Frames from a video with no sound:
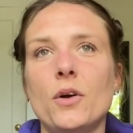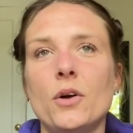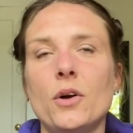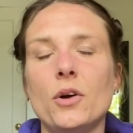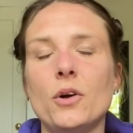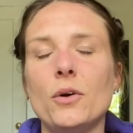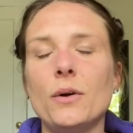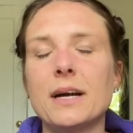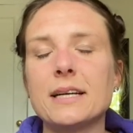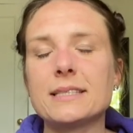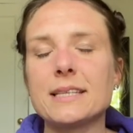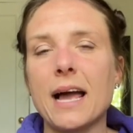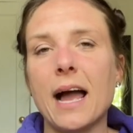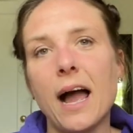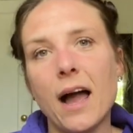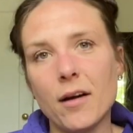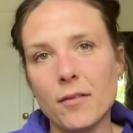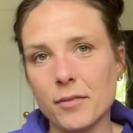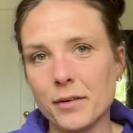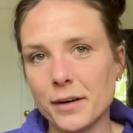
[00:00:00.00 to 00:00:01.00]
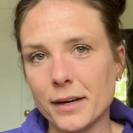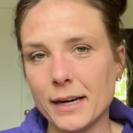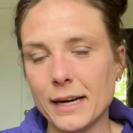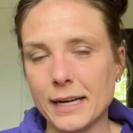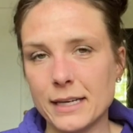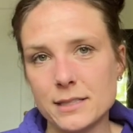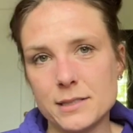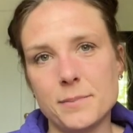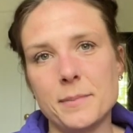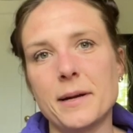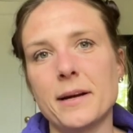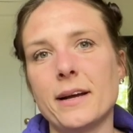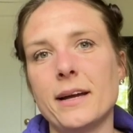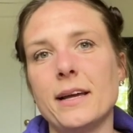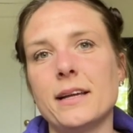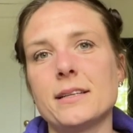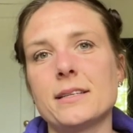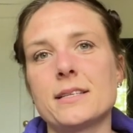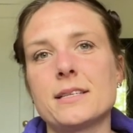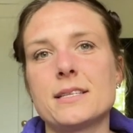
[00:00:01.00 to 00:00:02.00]
who has ever
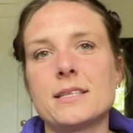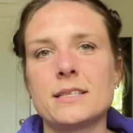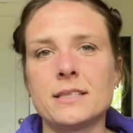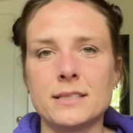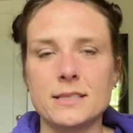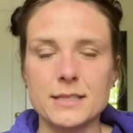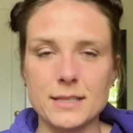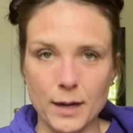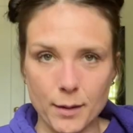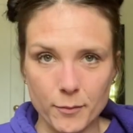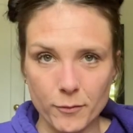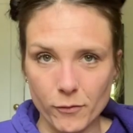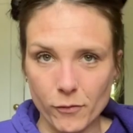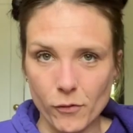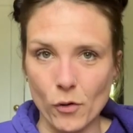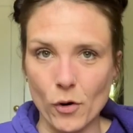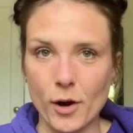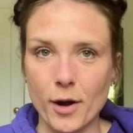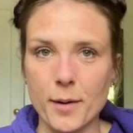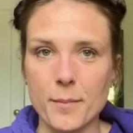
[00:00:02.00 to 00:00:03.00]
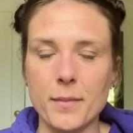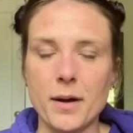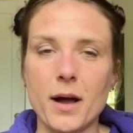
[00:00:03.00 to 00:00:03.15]
experienced some form